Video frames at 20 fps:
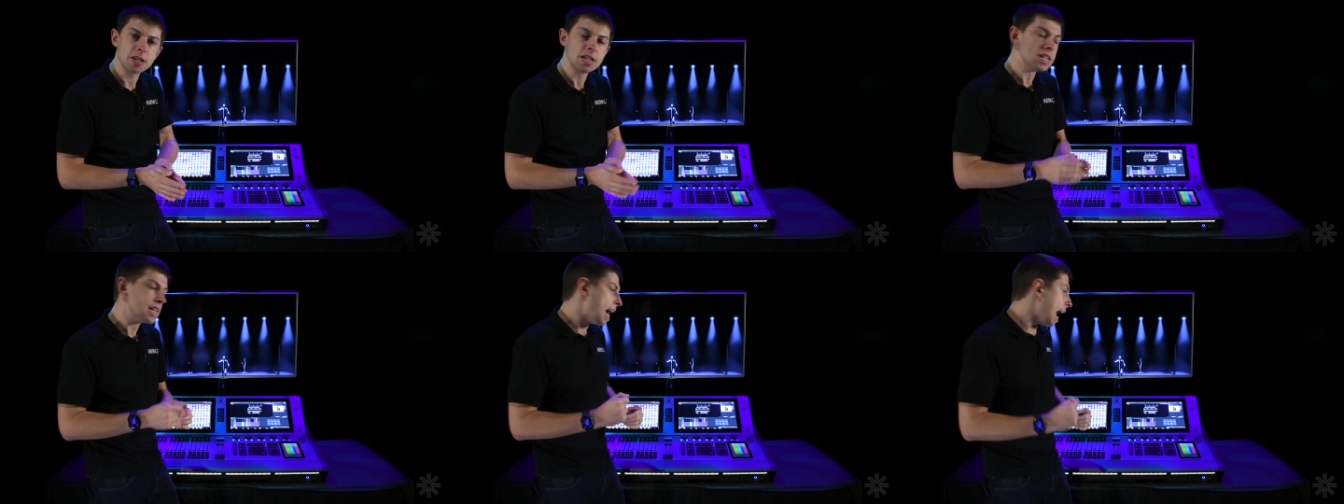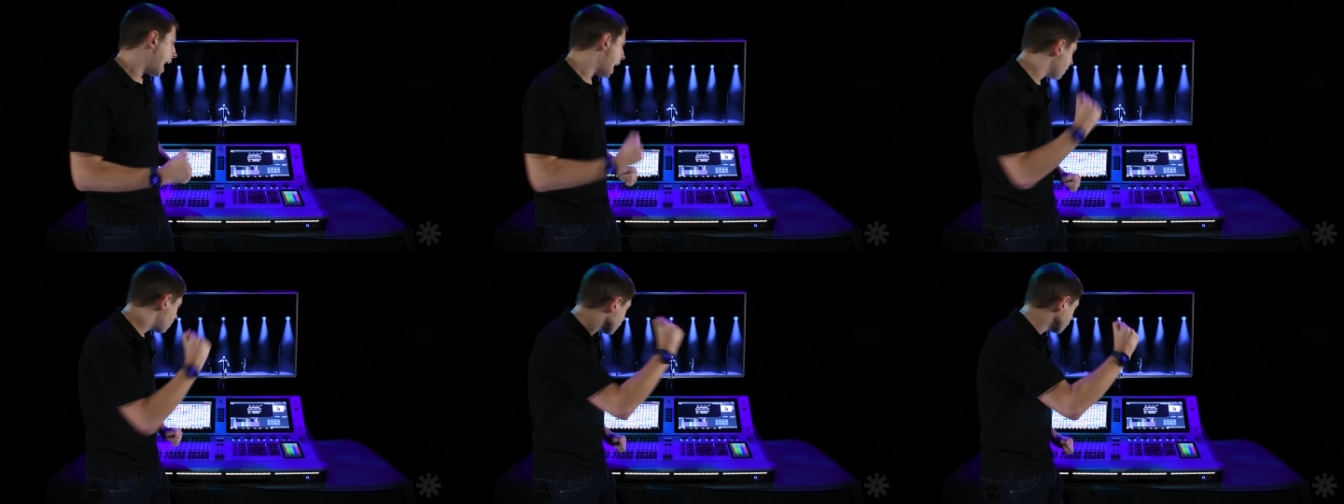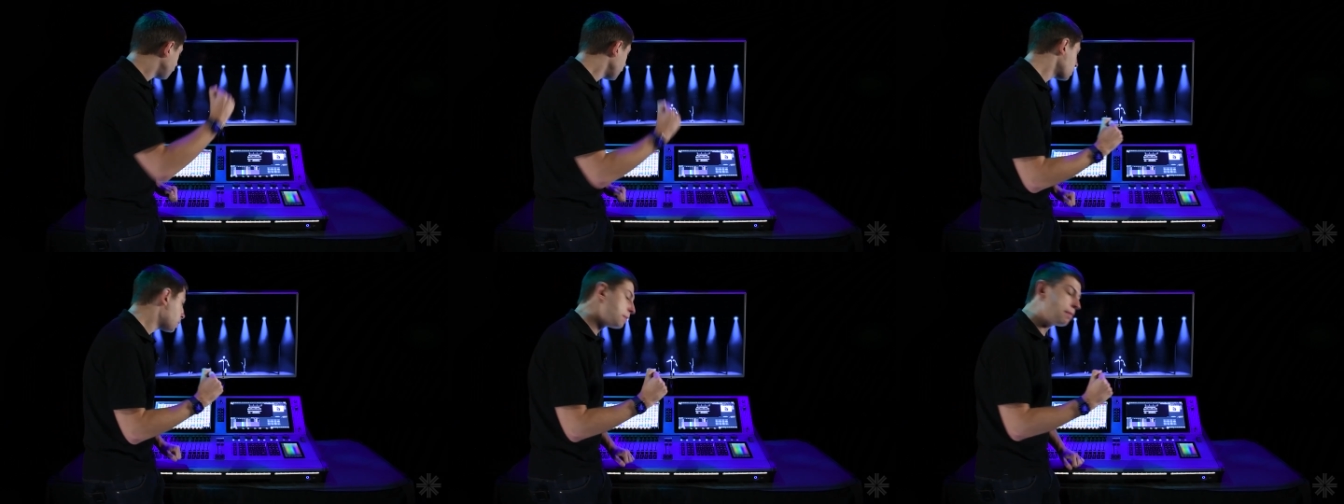And the
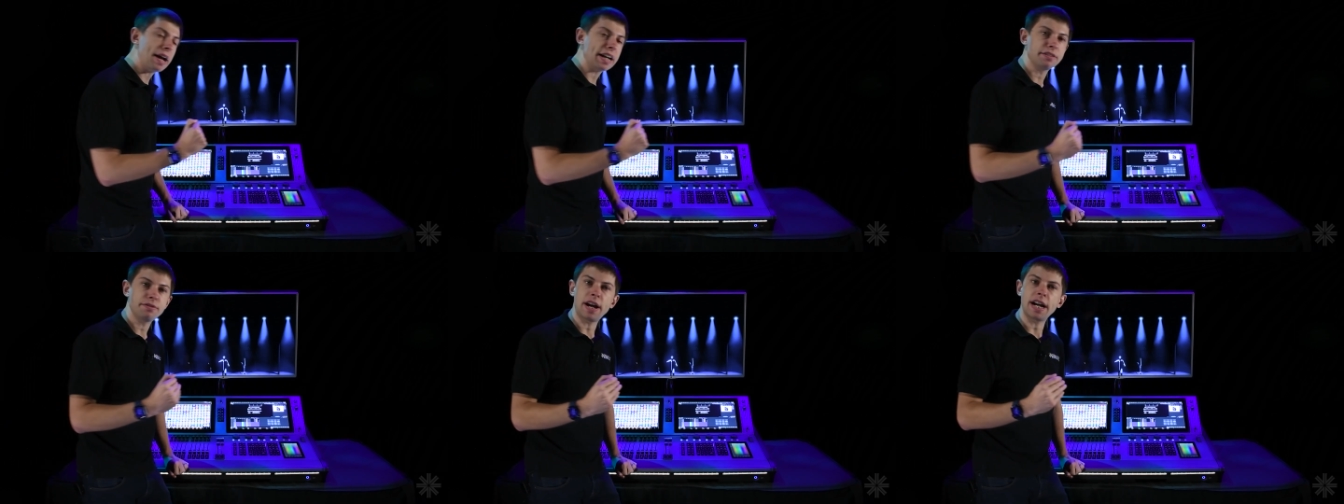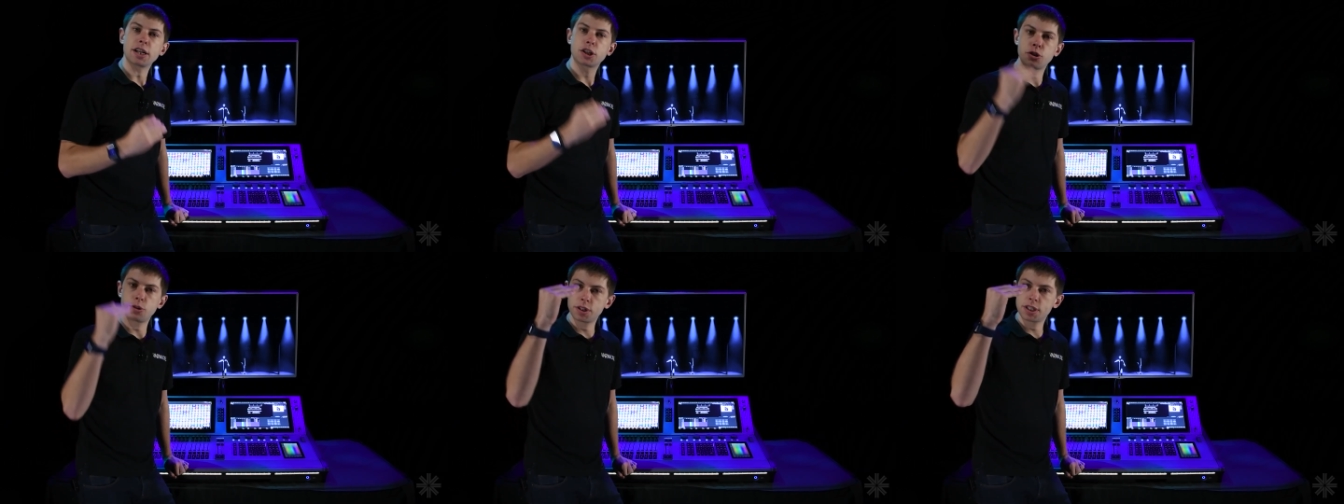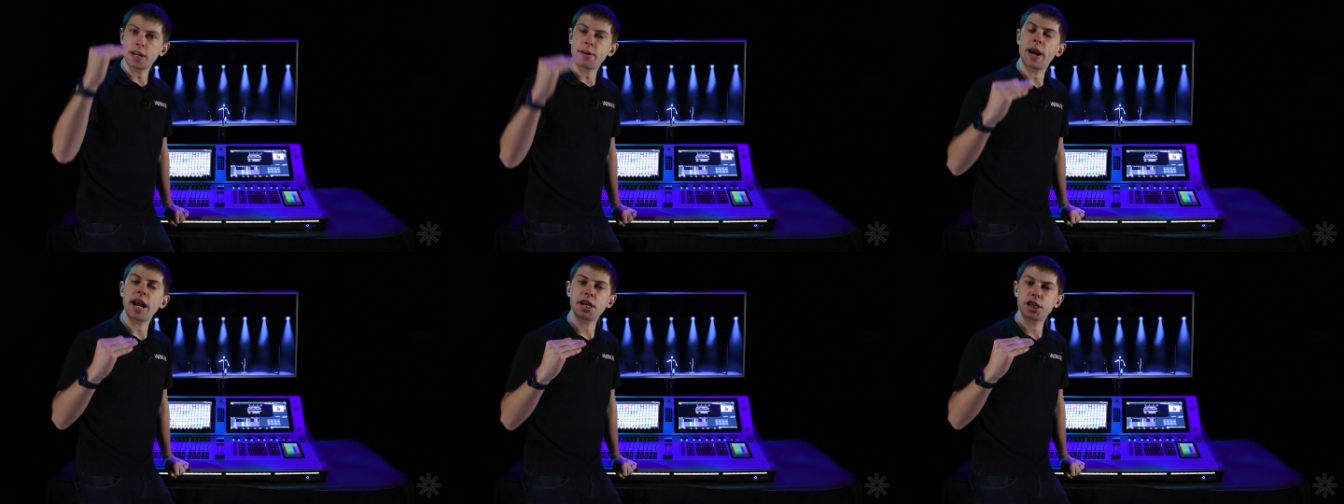filter manufacturers are
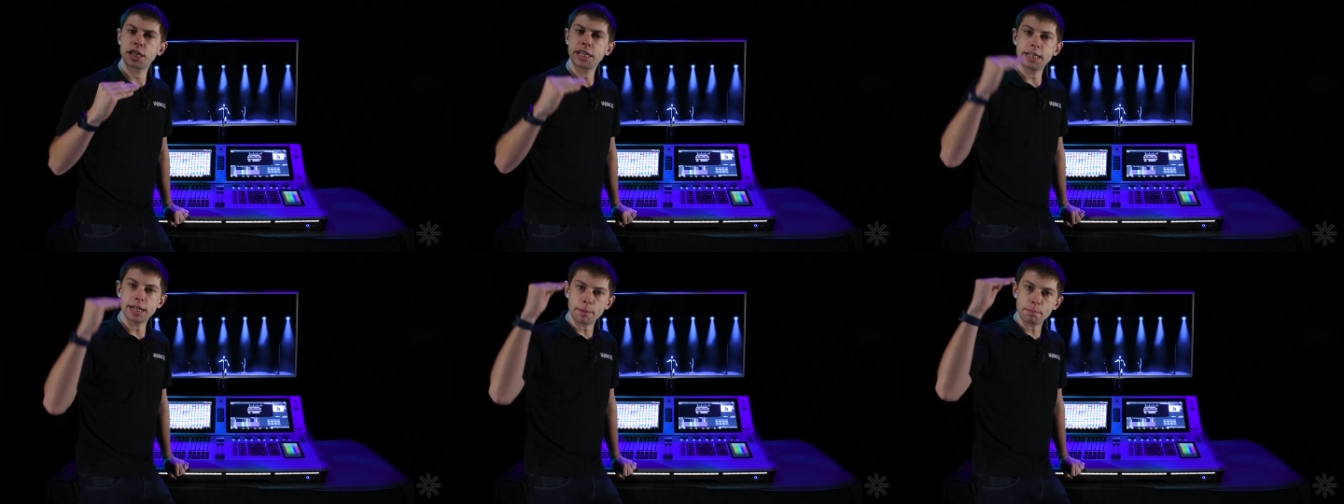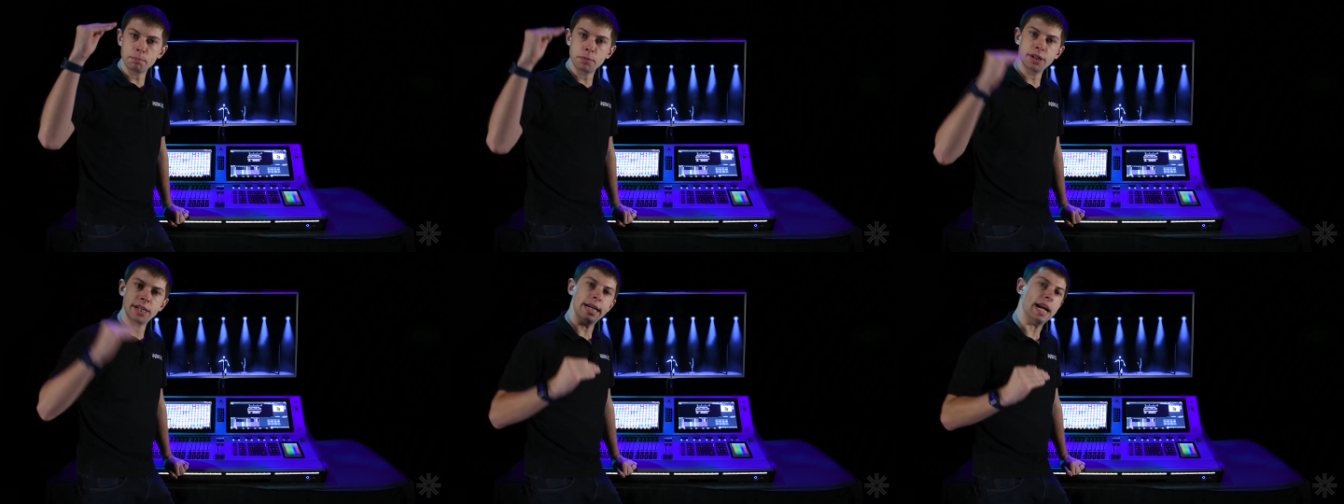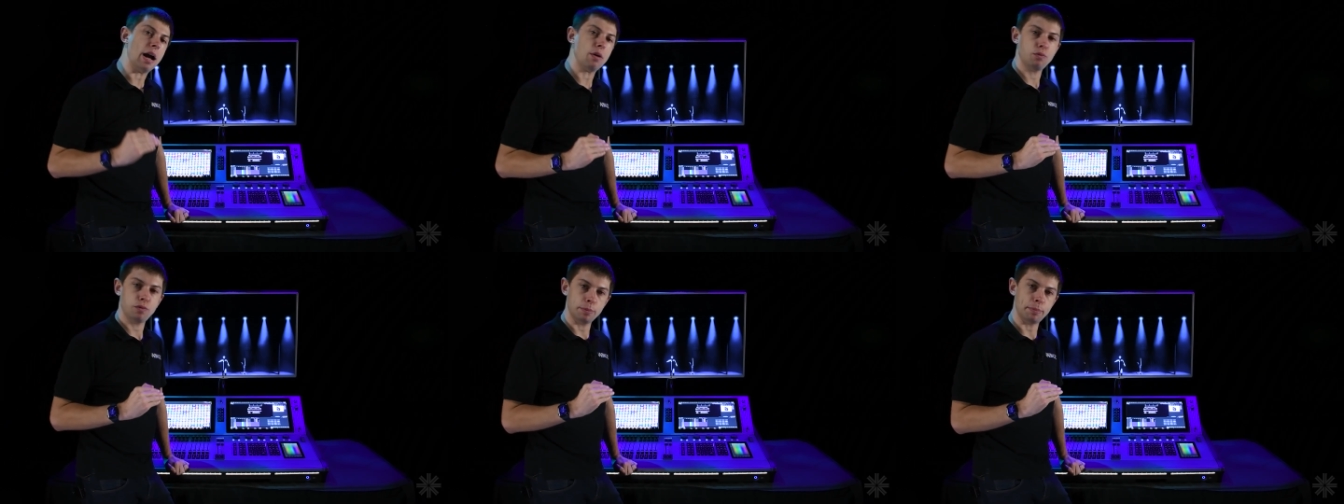actually numbered in
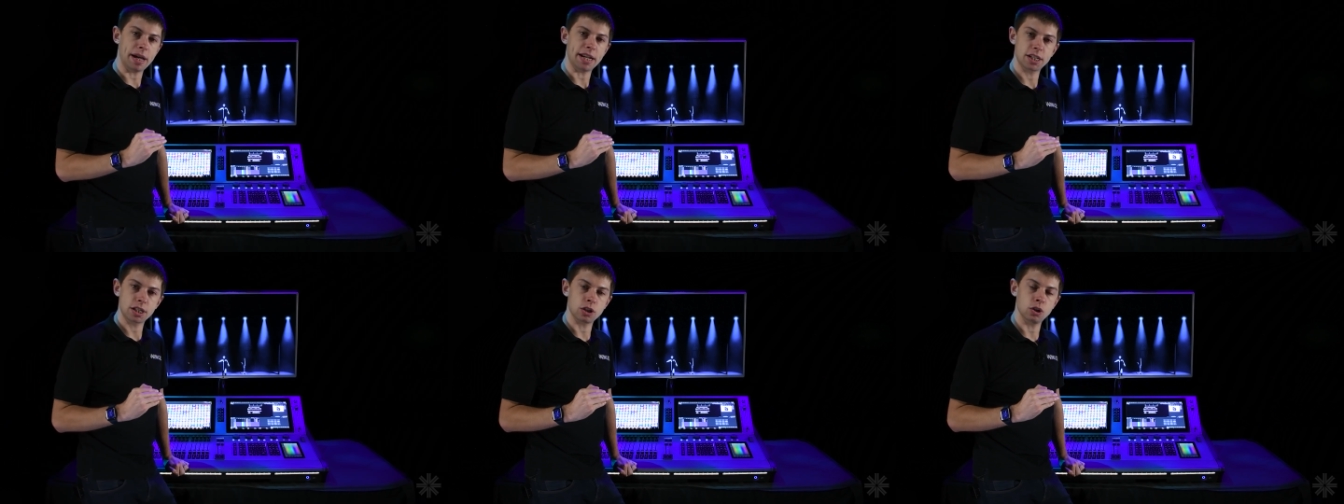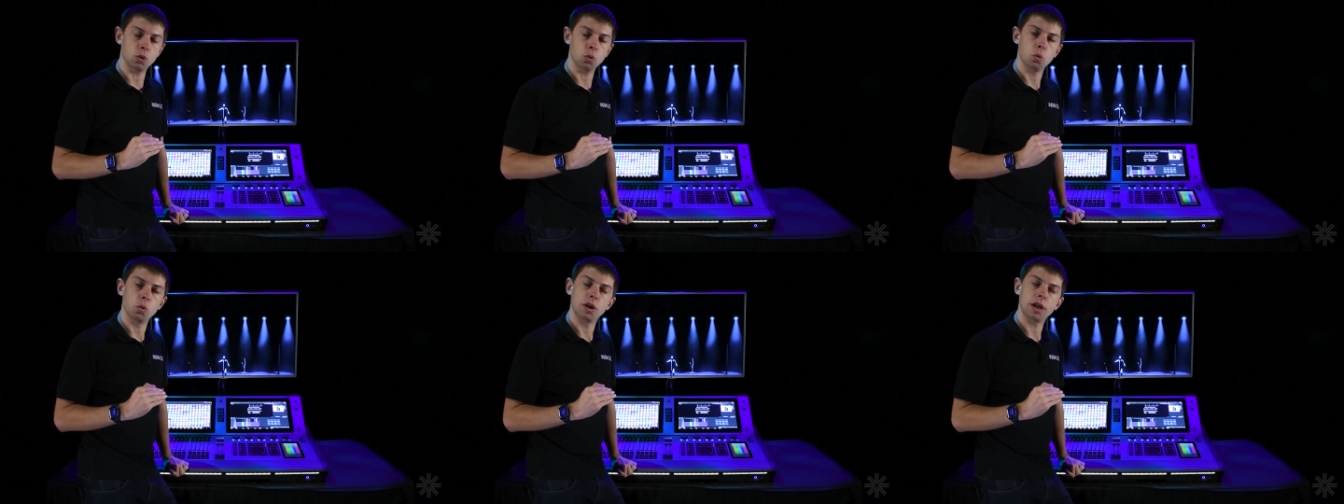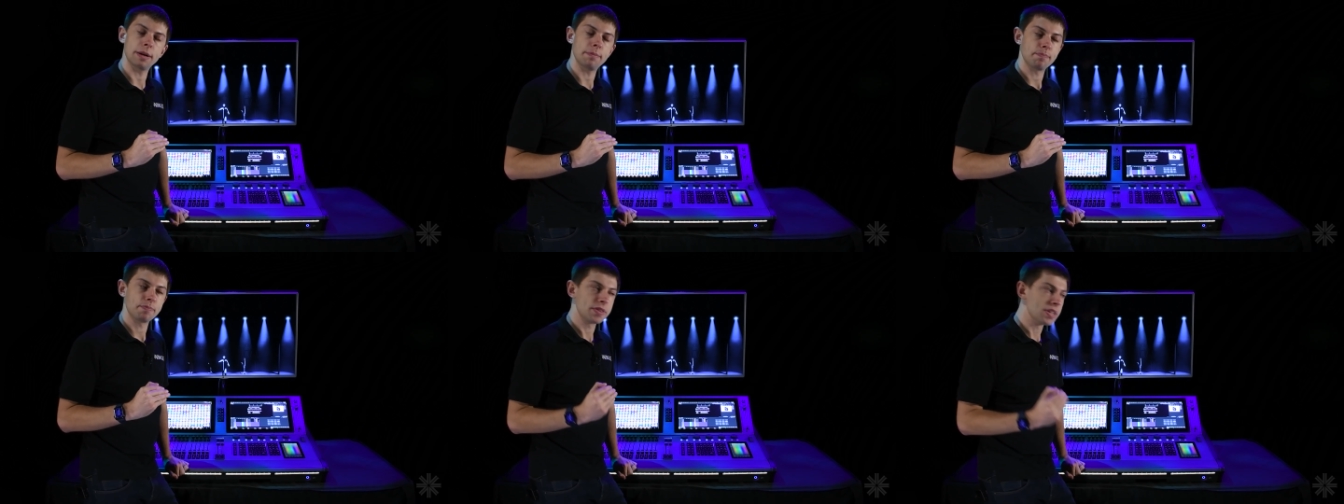alphabetical order.
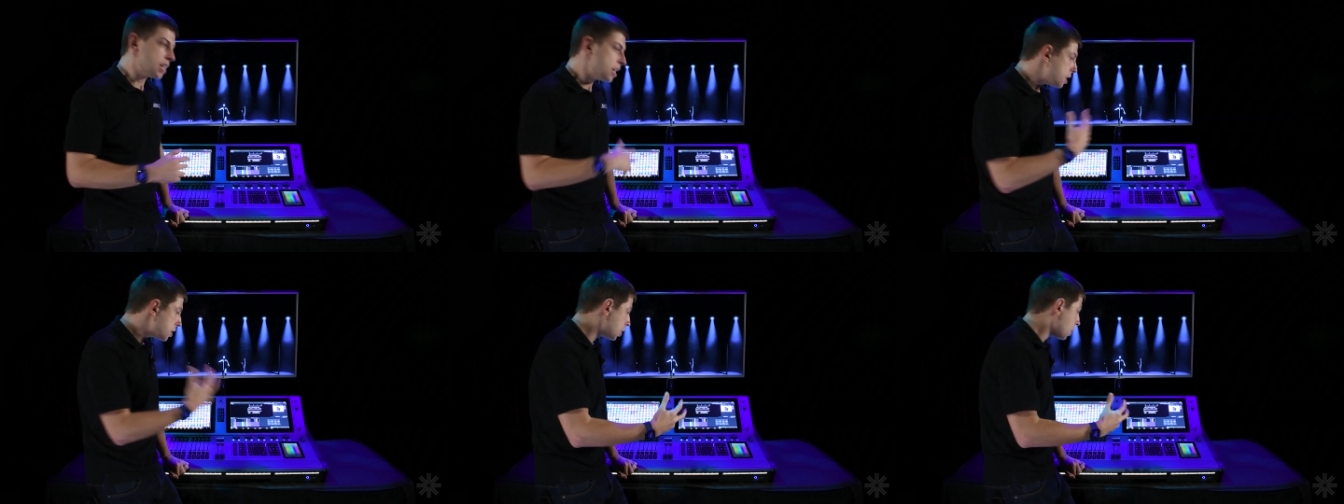So